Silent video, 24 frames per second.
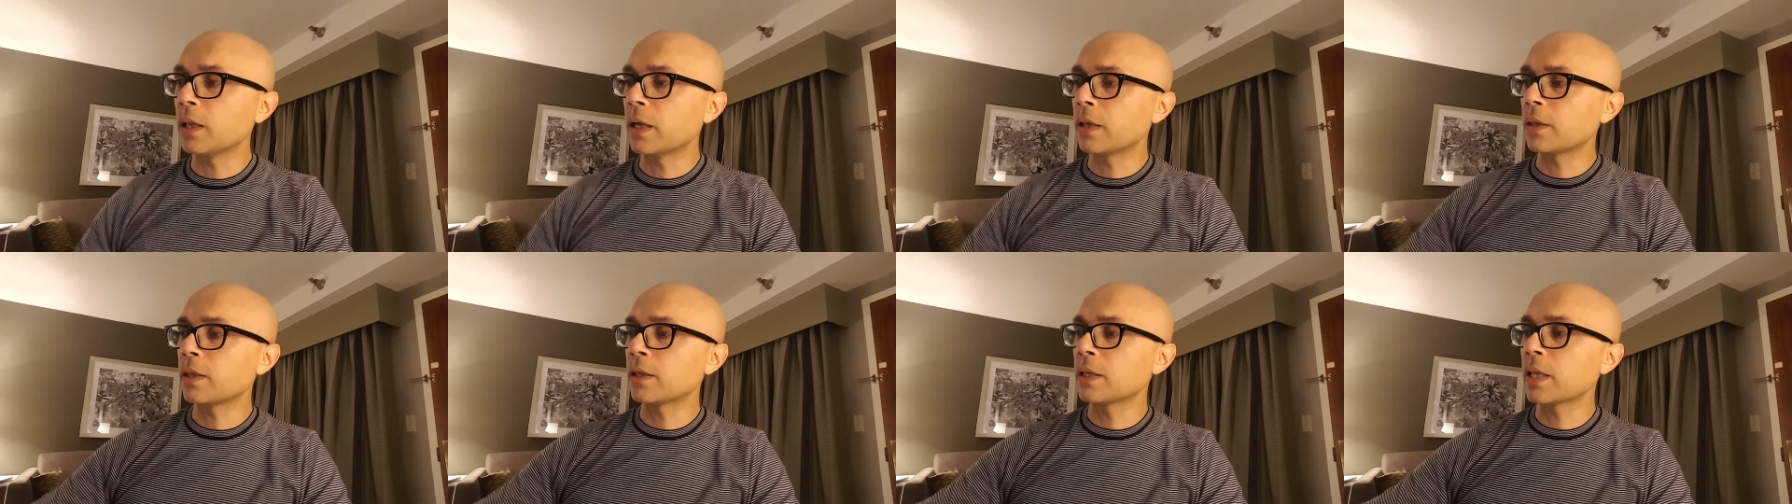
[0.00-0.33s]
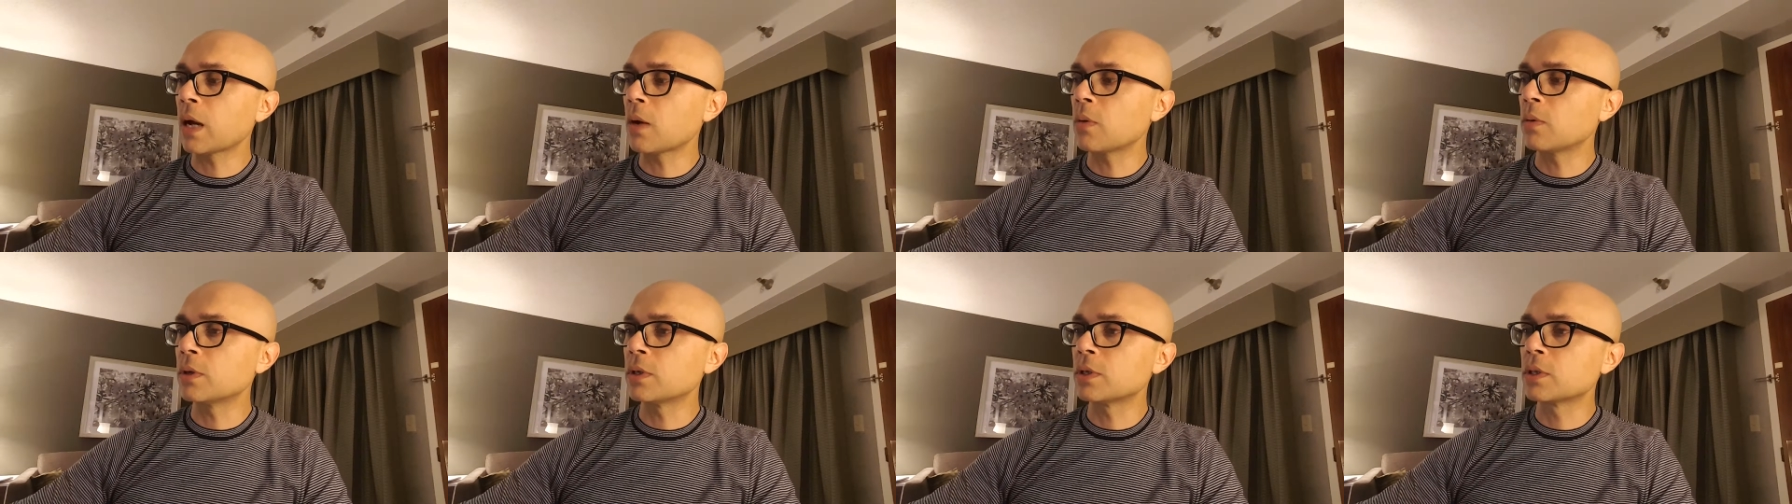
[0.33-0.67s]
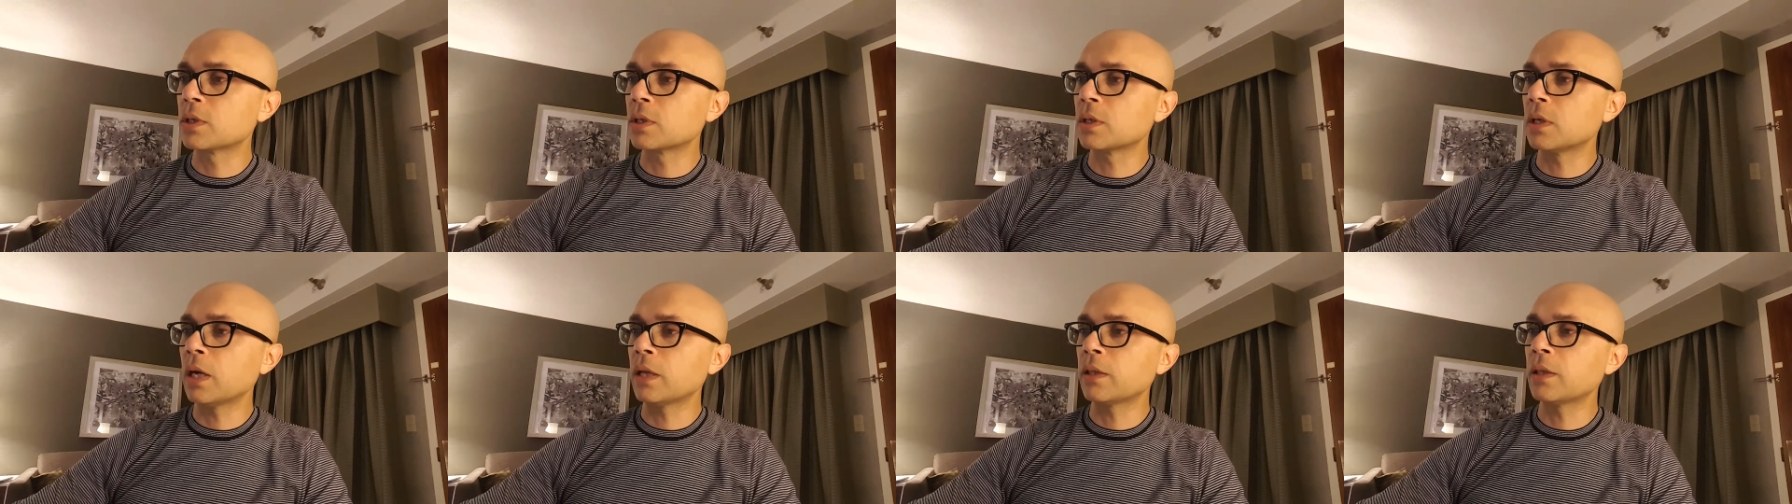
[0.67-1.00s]
I
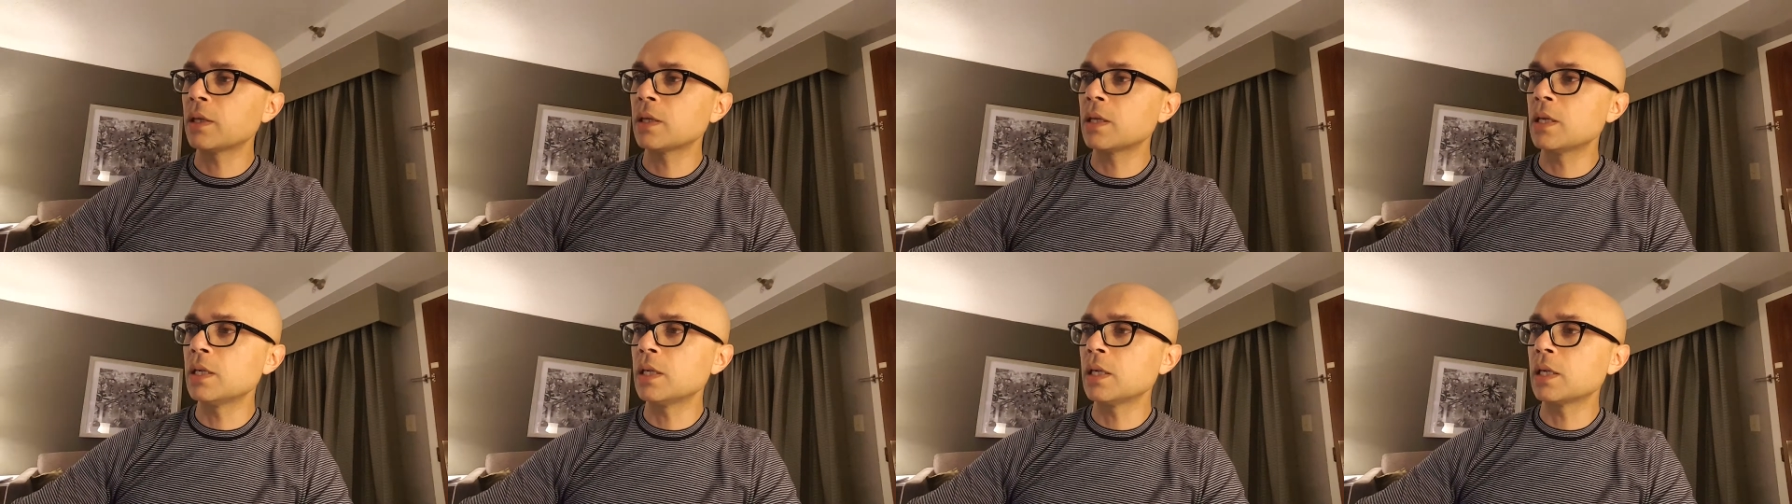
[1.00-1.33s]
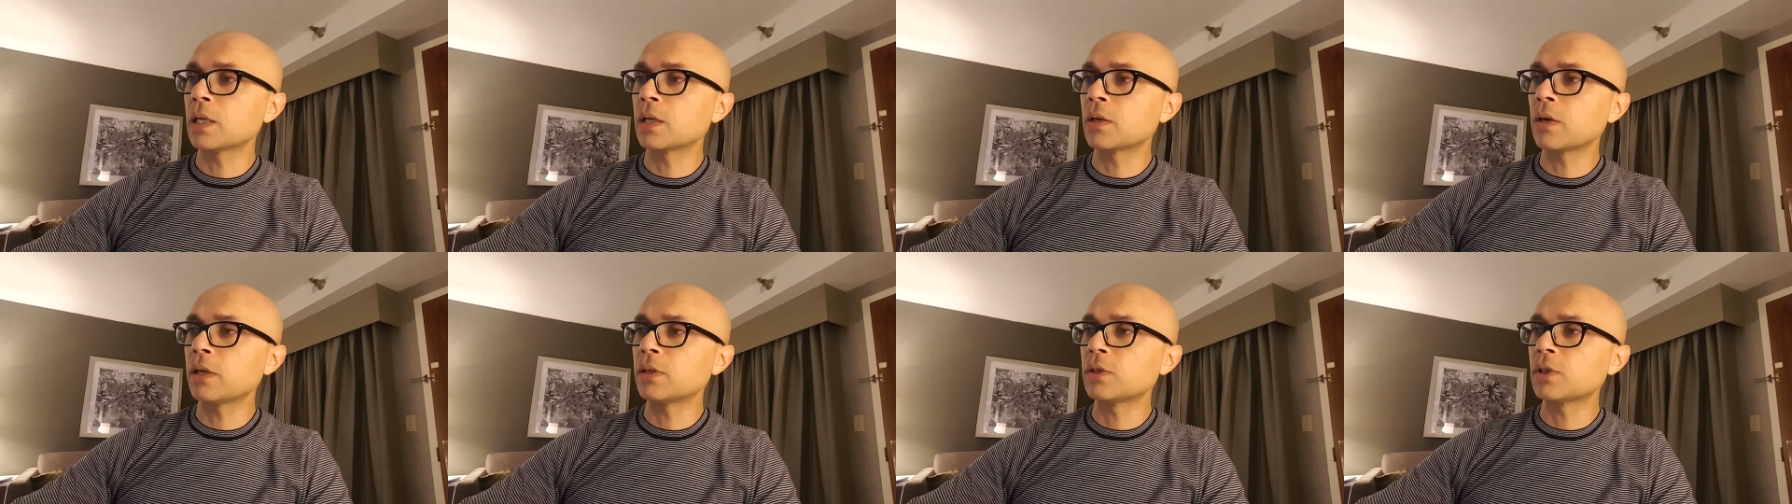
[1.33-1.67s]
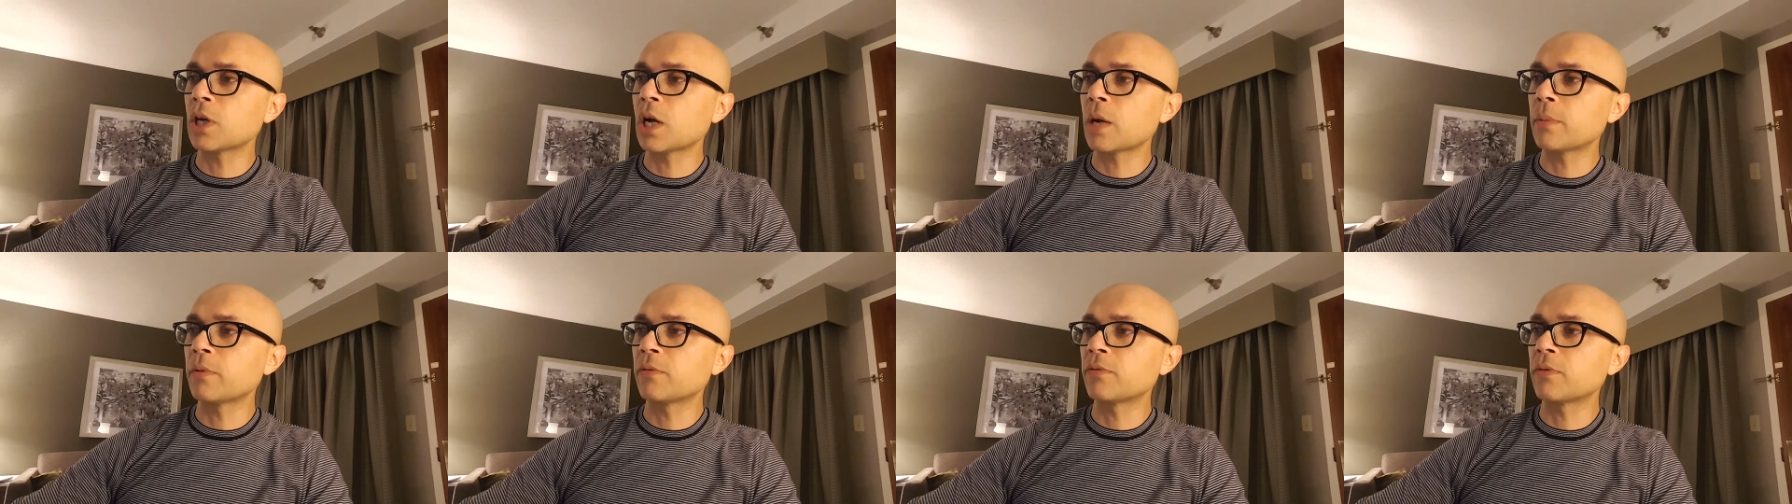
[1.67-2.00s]
think he did a great
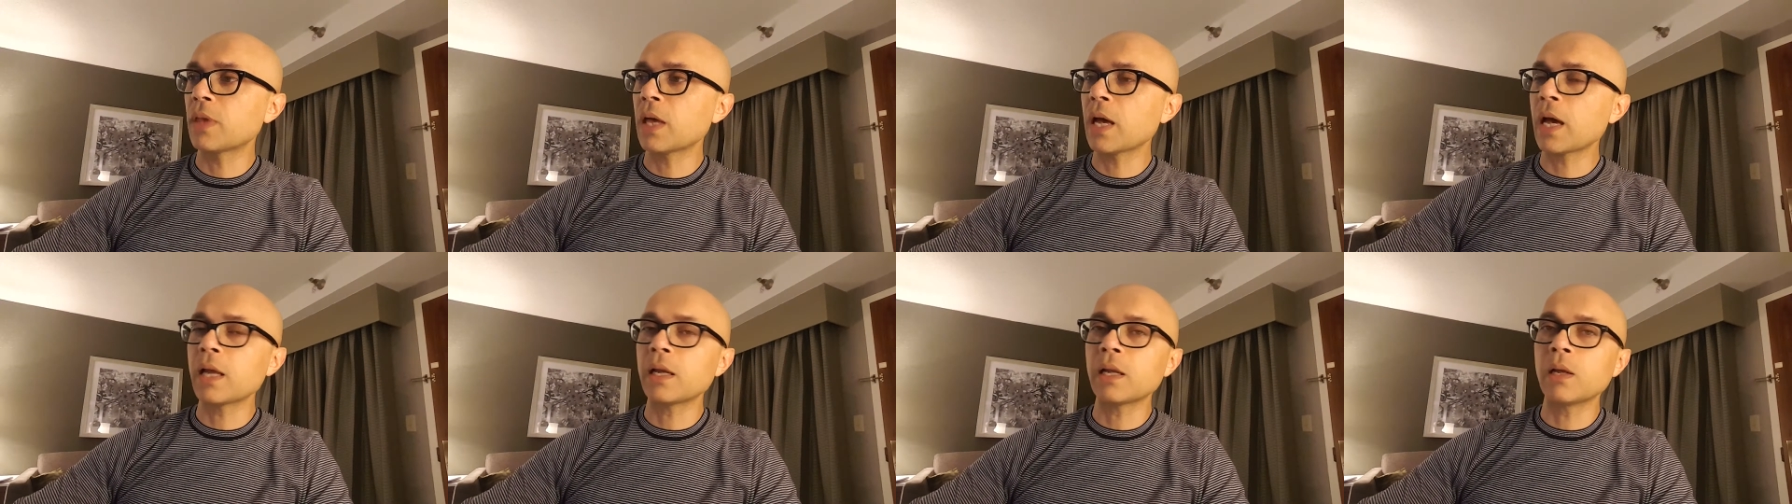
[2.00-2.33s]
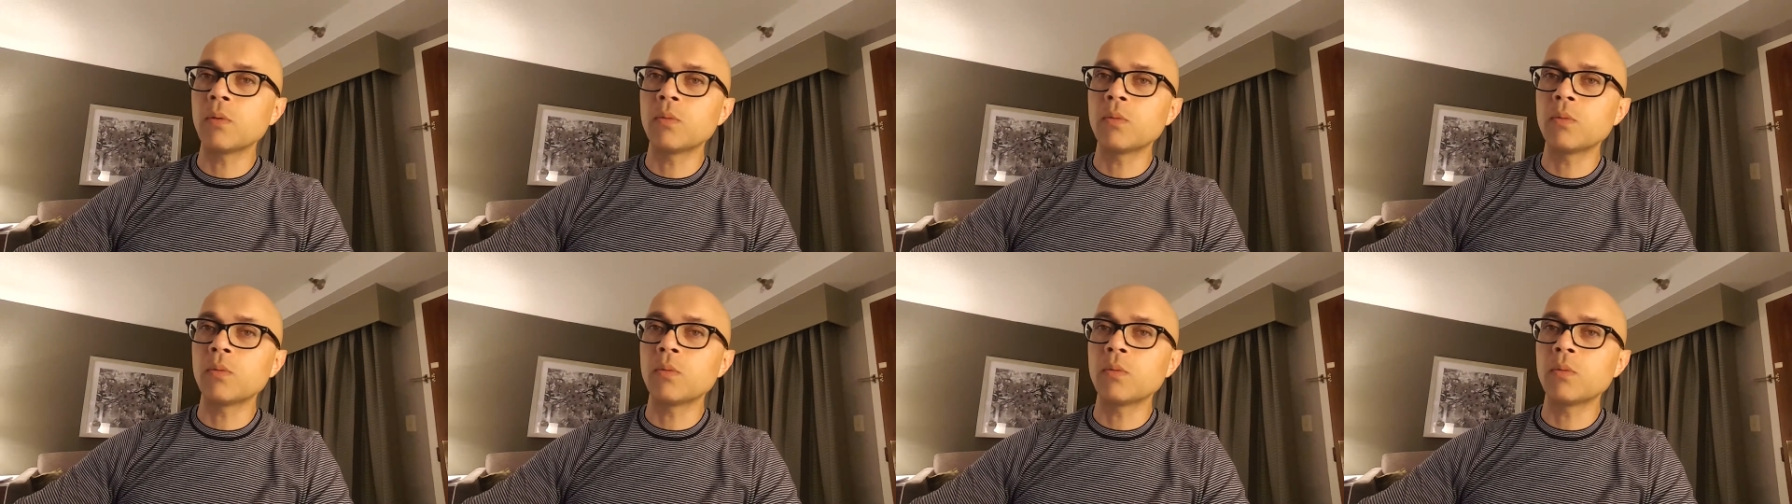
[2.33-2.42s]
job of that,